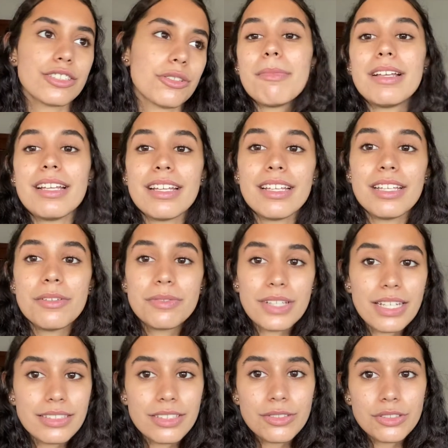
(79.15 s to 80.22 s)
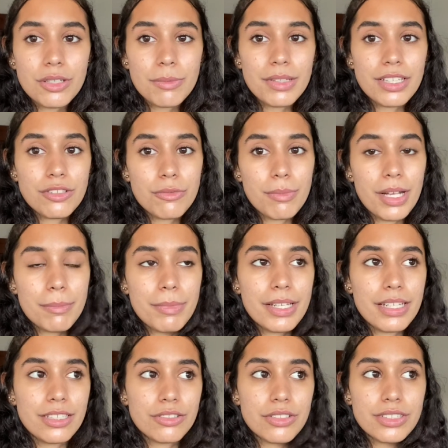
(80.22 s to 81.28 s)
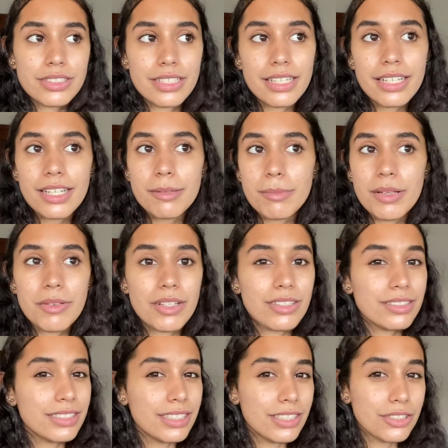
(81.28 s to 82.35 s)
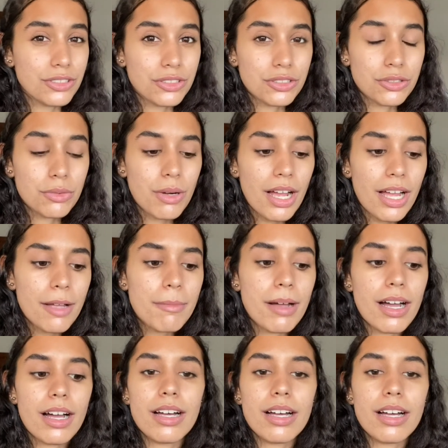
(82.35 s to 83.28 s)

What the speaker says: So if that sounds something that you might be interested in, maybe consider to subscribe.